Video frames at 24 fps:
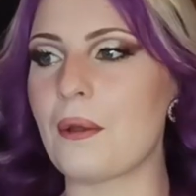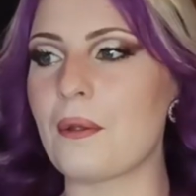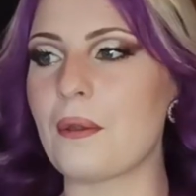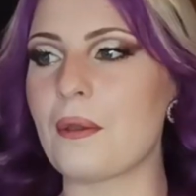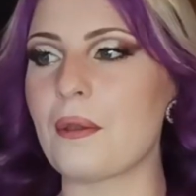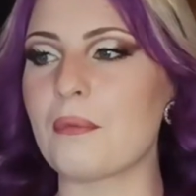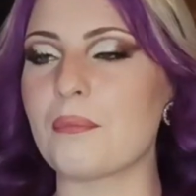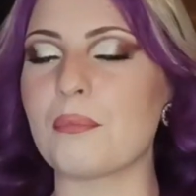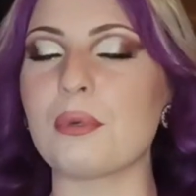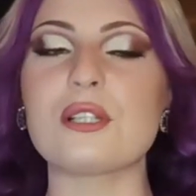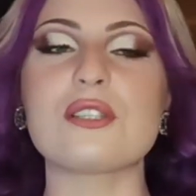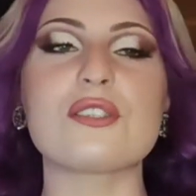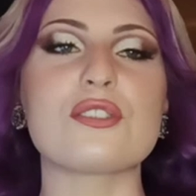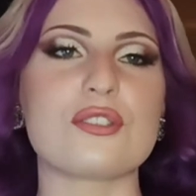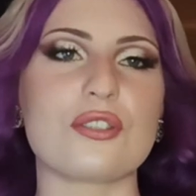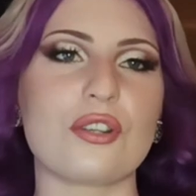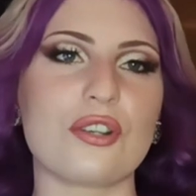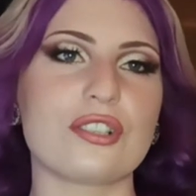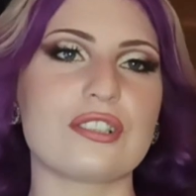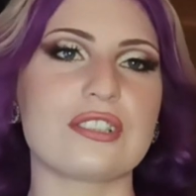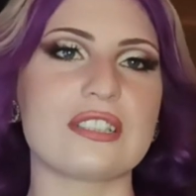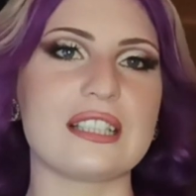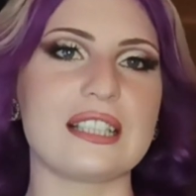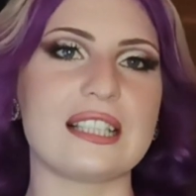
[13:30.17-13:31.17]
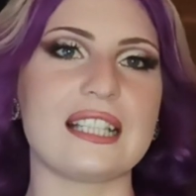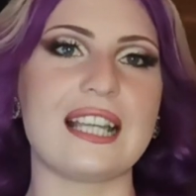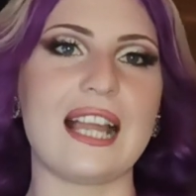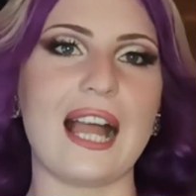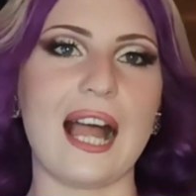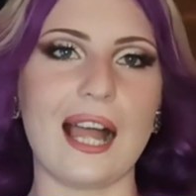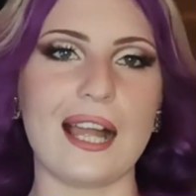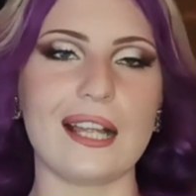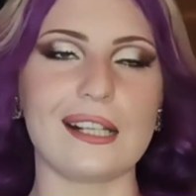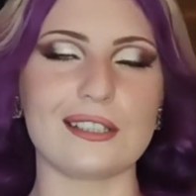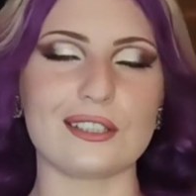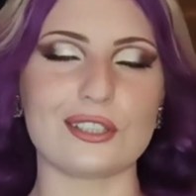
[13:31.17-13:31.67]
But certainly
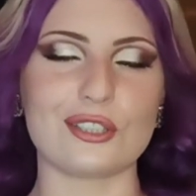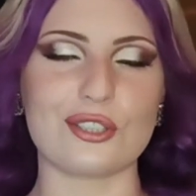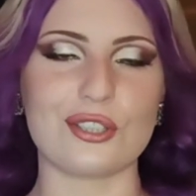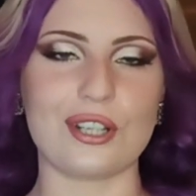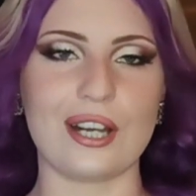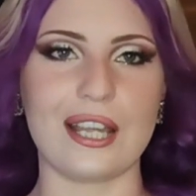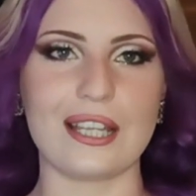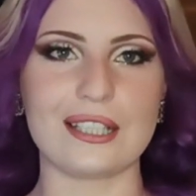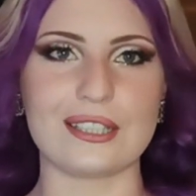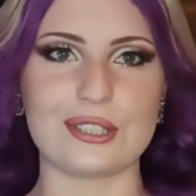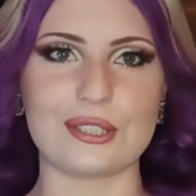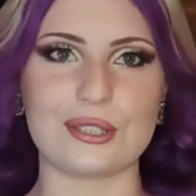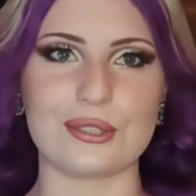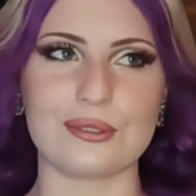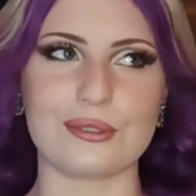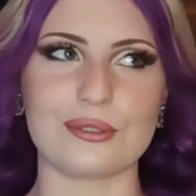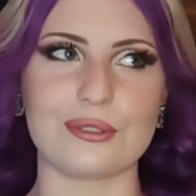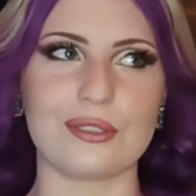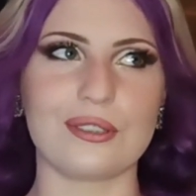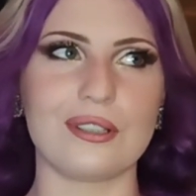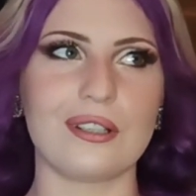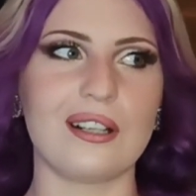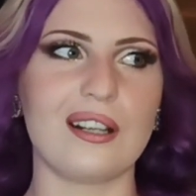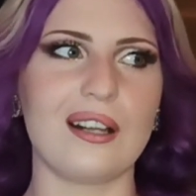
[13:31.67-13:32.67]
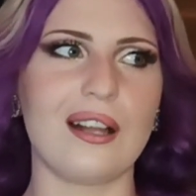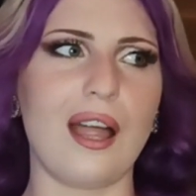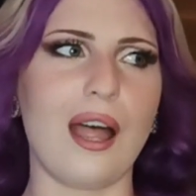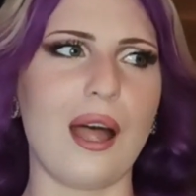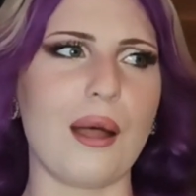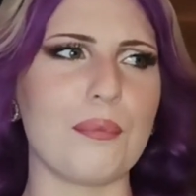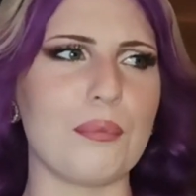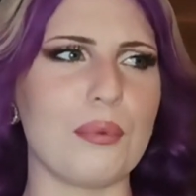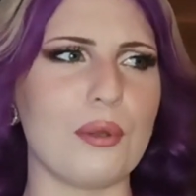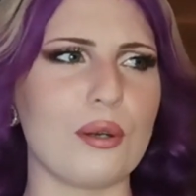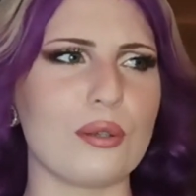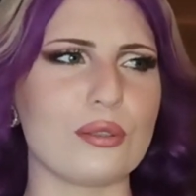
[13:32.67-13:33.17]
I'll try to
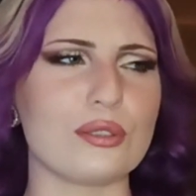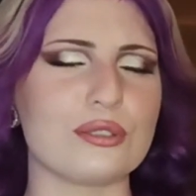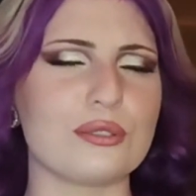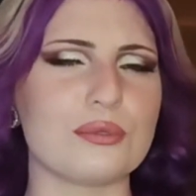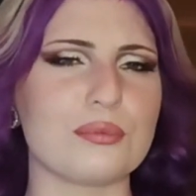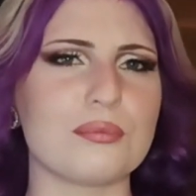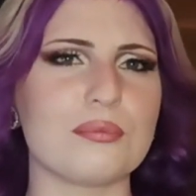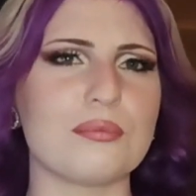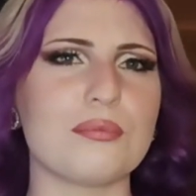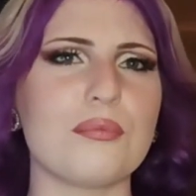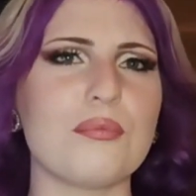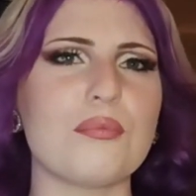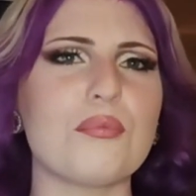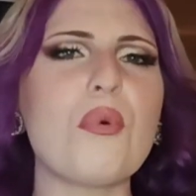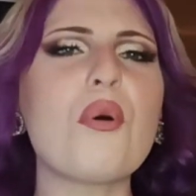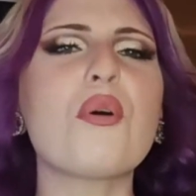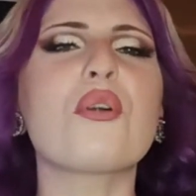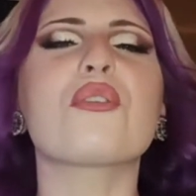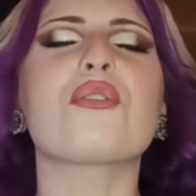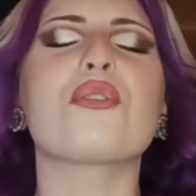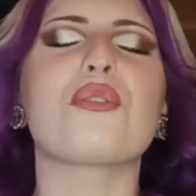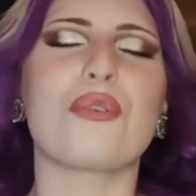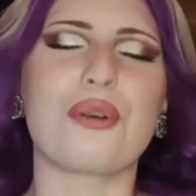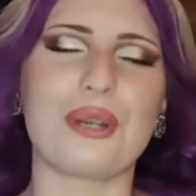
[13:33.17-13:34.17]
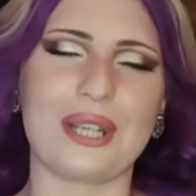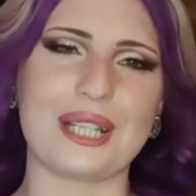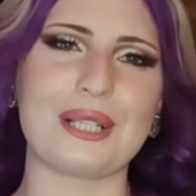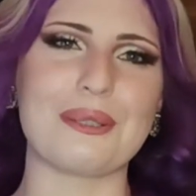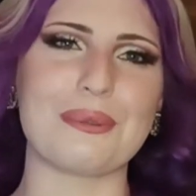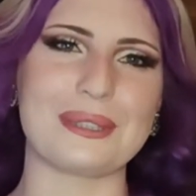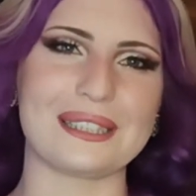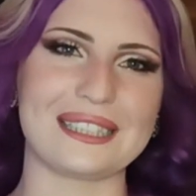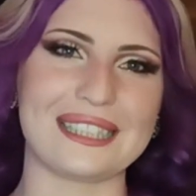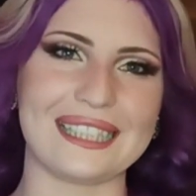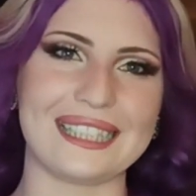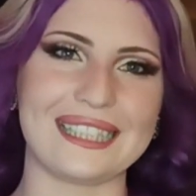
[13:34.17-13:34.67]
upload more
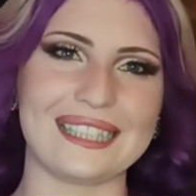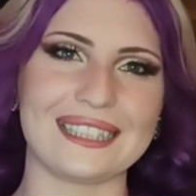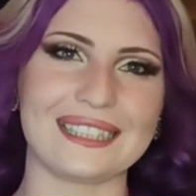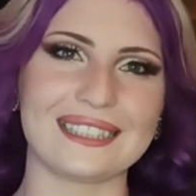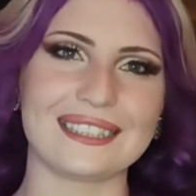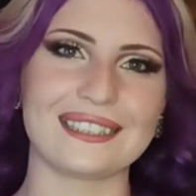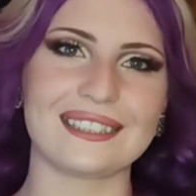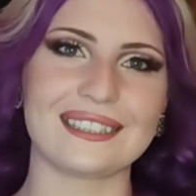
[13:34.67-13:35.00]
frequently.